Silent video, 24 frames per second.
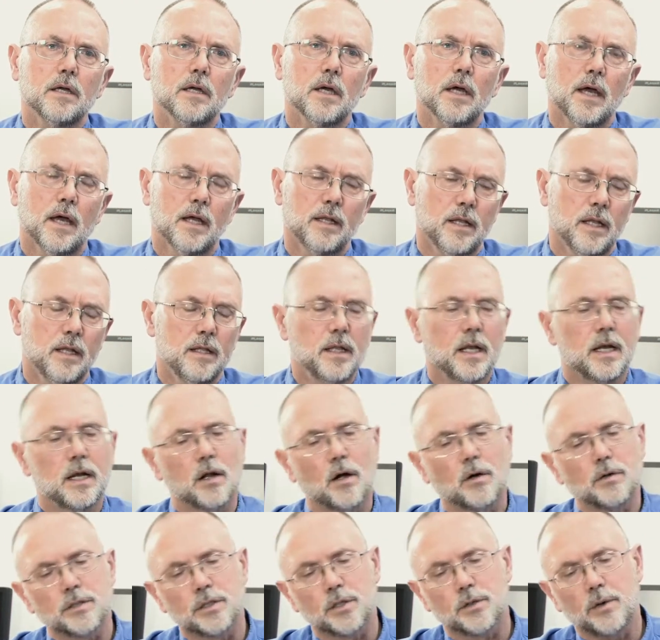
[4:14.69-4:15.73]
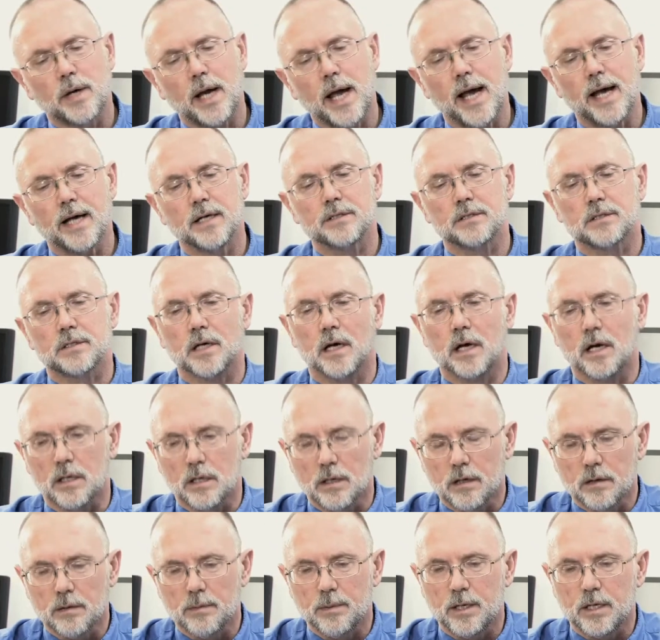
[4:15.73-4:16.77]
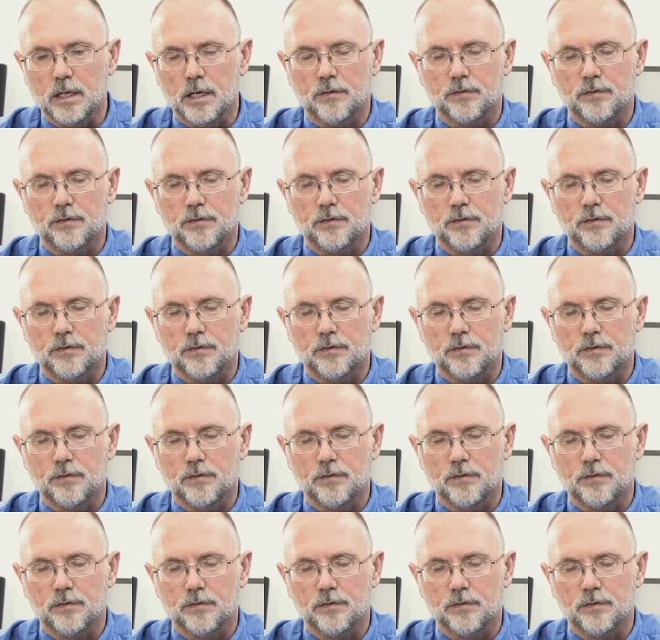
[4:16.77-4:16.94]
then it also has a little bit